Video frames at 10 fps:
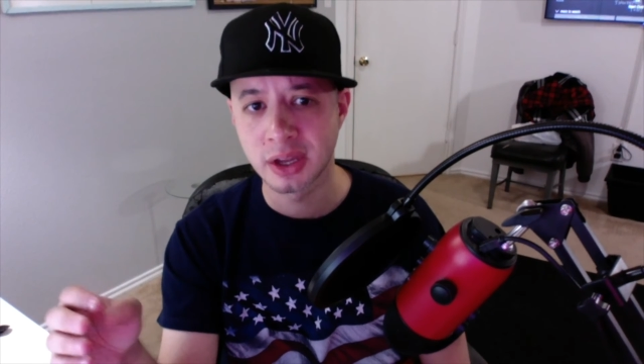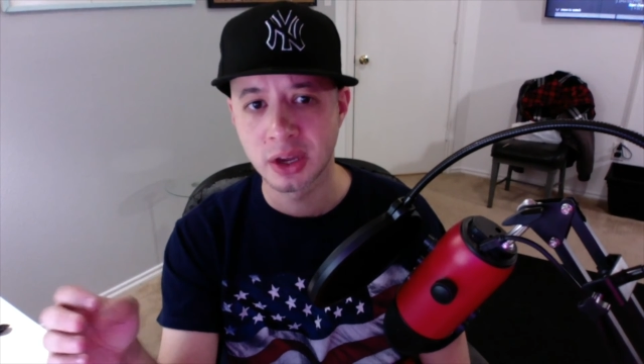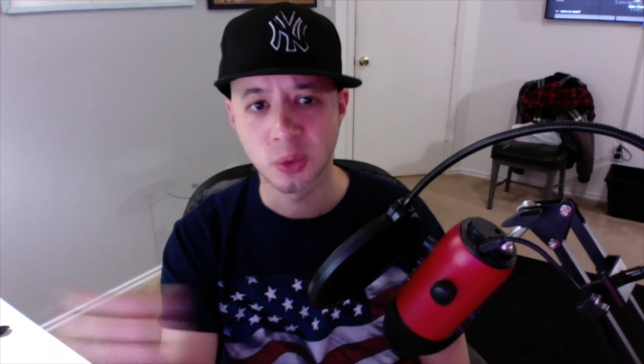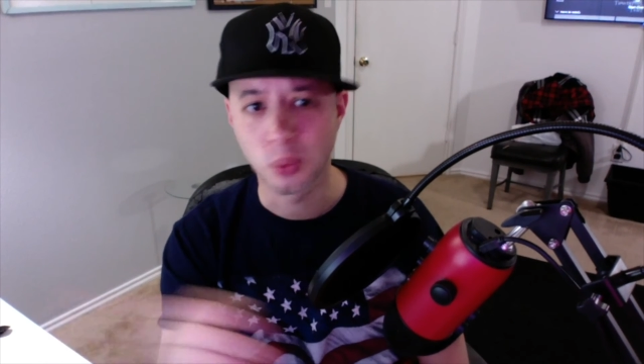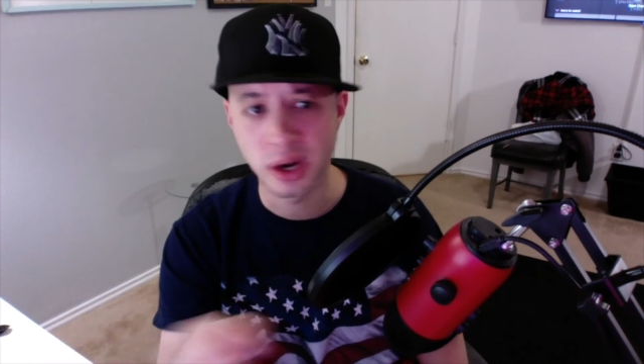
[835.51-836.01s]

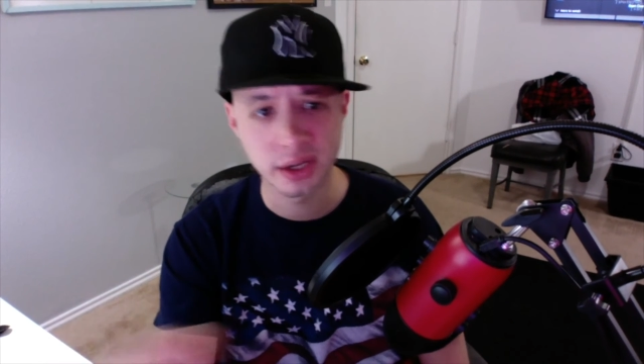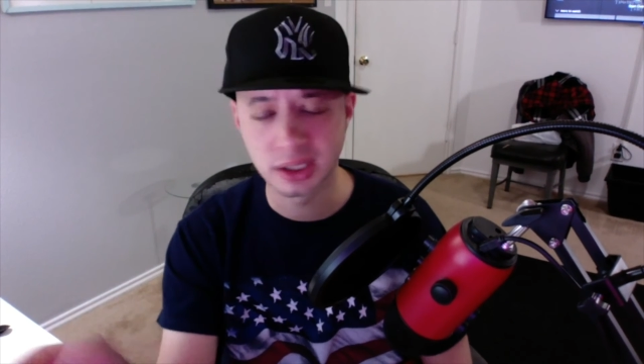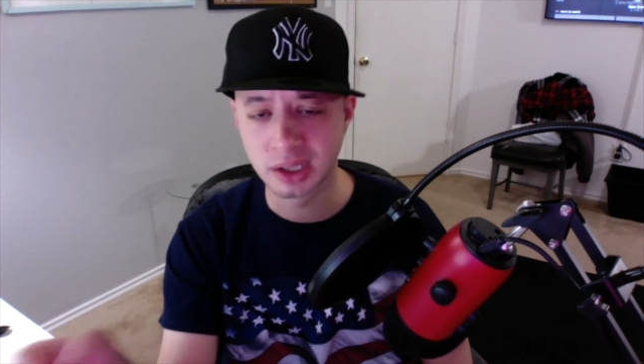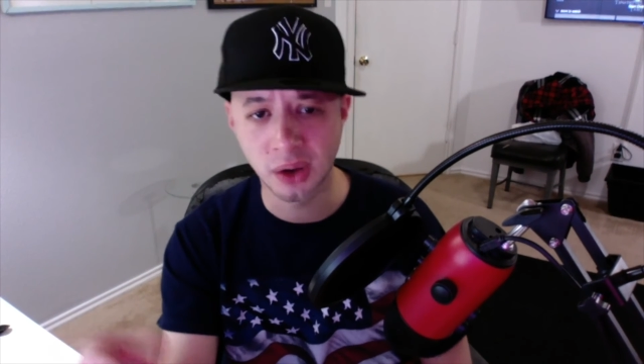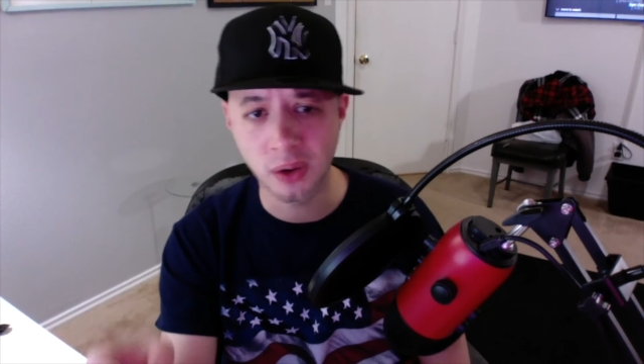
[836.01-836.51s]
where you
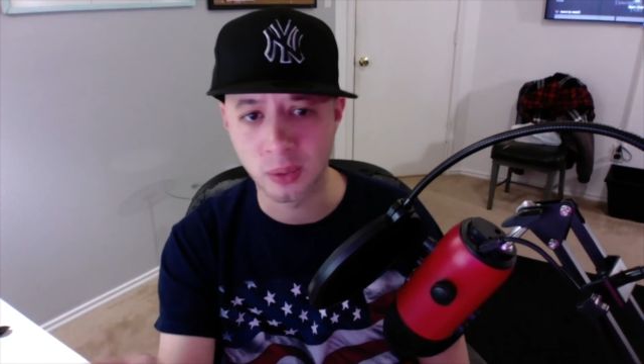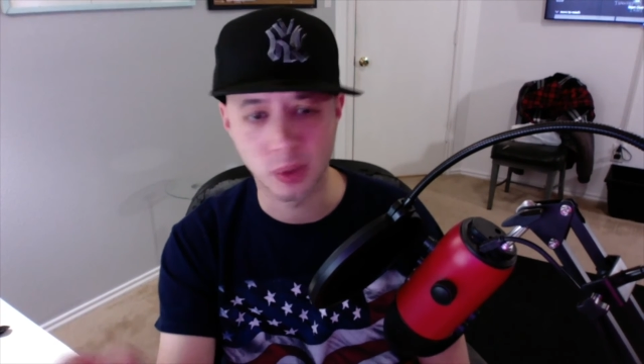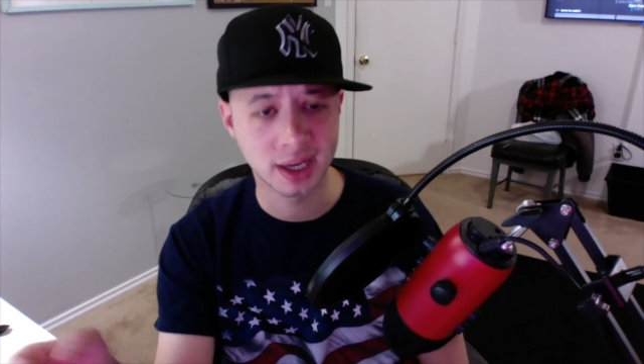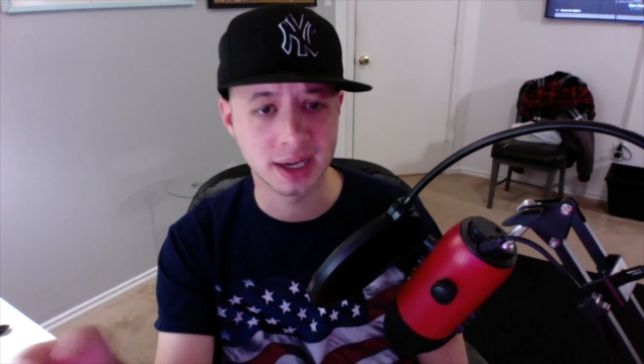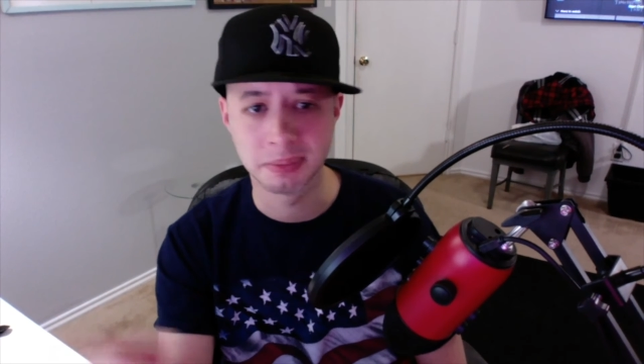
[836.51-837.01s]
go and what
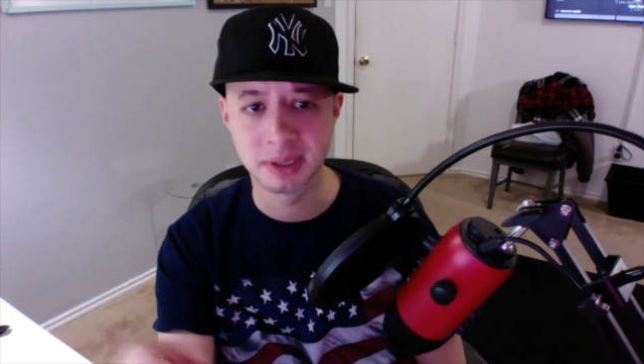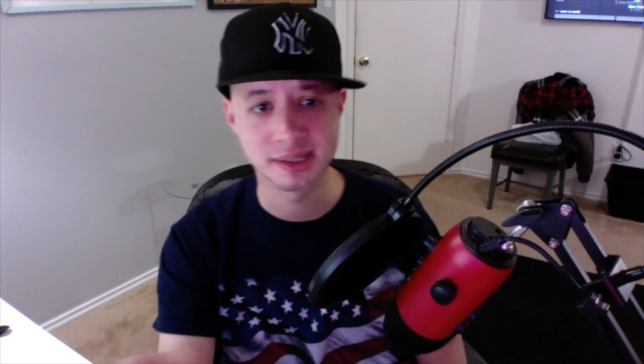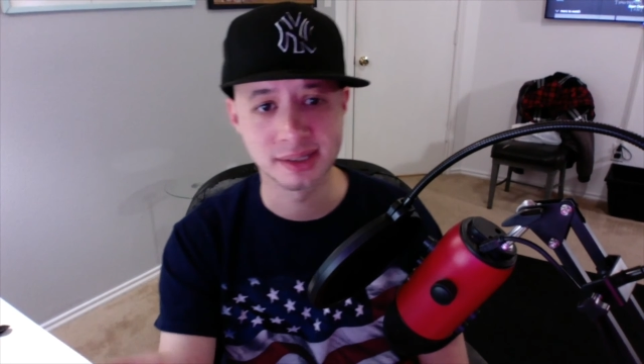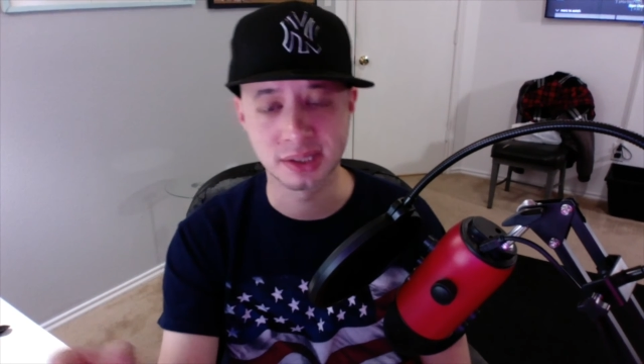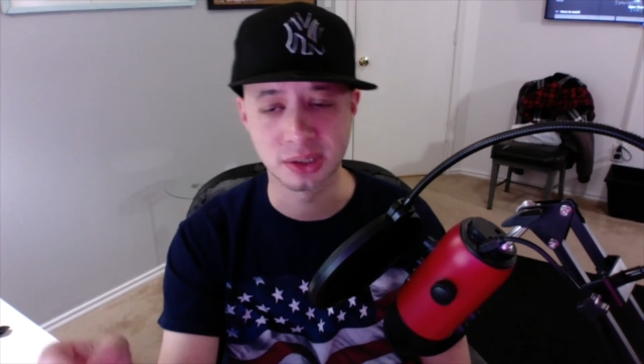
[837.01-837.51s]
kind of
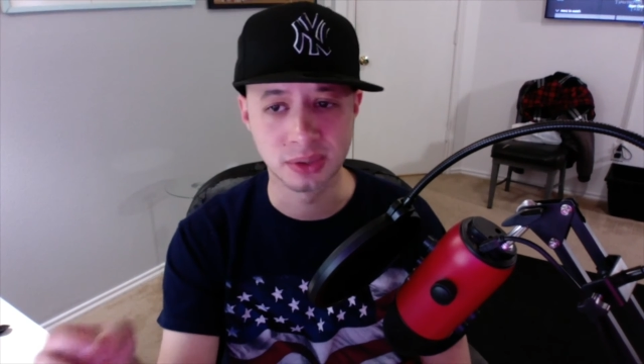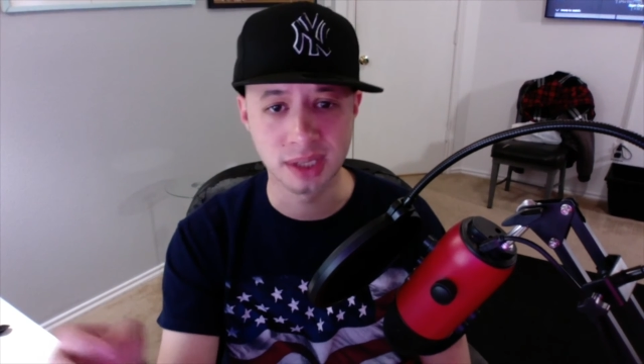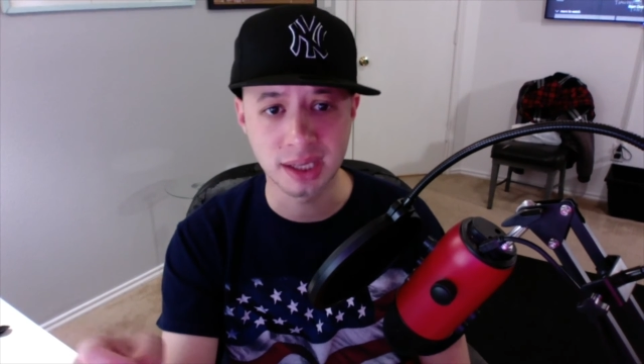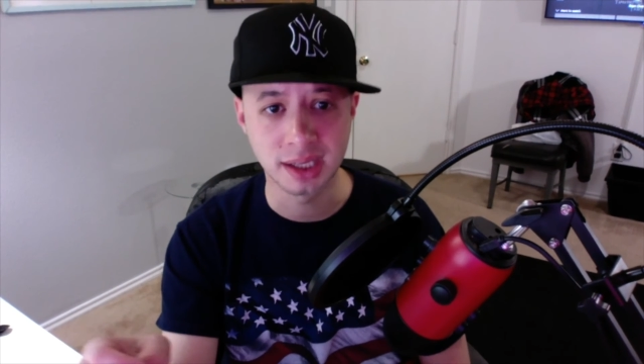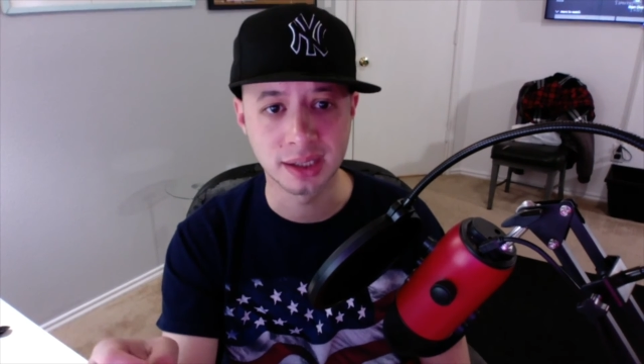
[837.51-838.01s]
business you
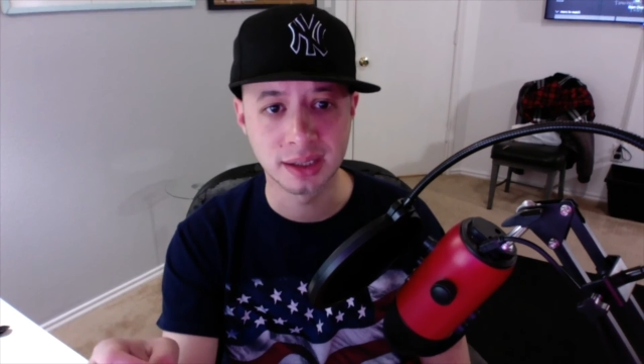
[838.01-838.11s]
need